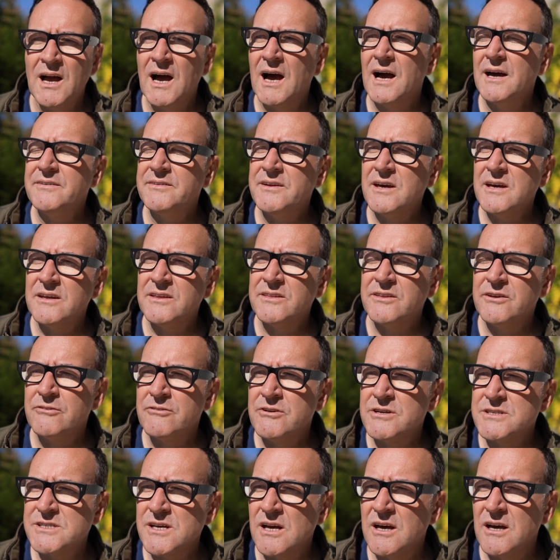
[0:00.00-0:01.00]
I think
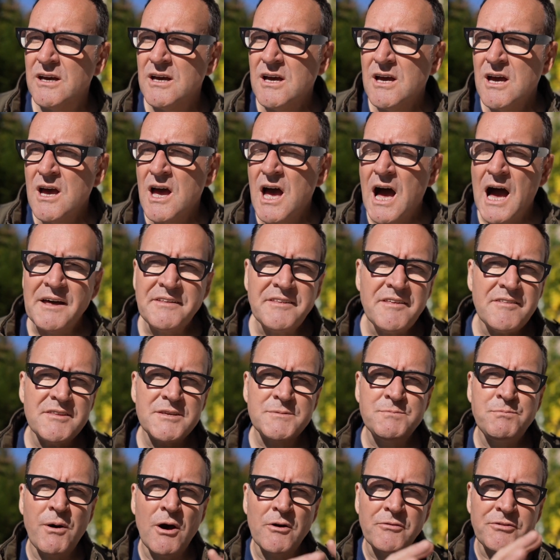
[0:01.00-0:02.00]
there's
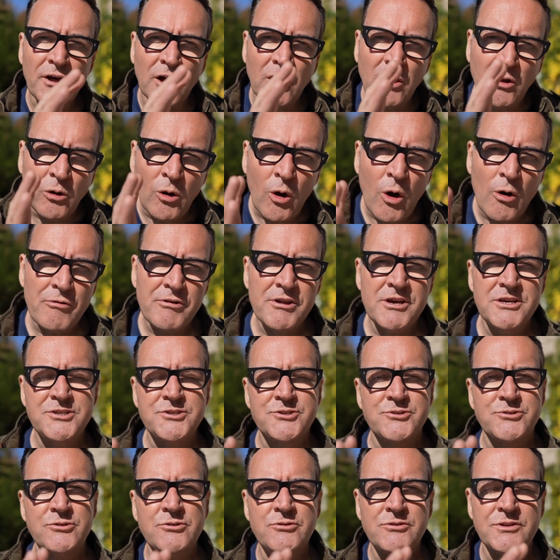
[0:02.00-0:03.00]
both a glorious
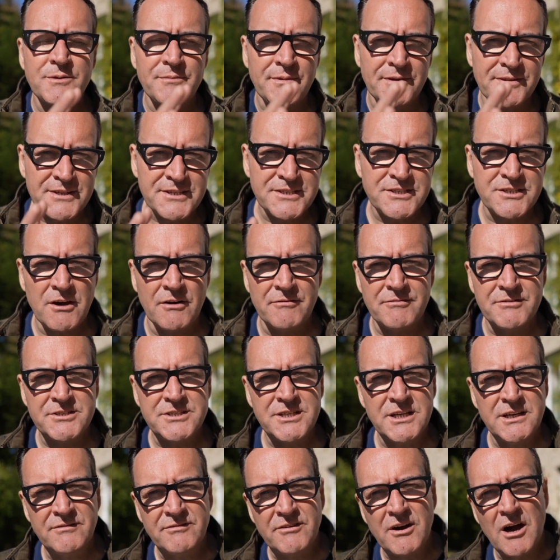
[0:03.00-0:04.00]
truth about the
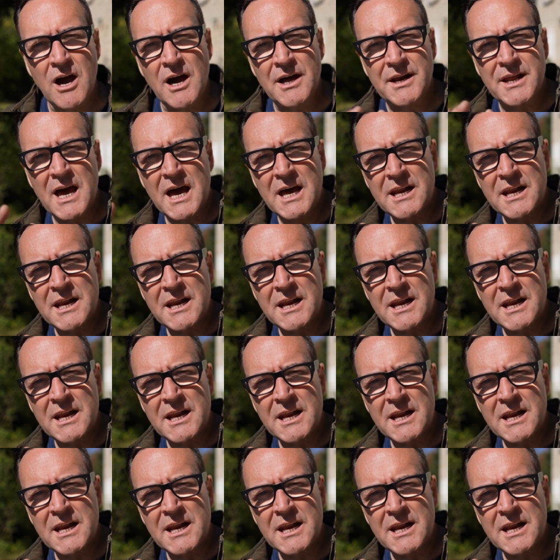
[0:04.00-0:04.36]
sovereignty of God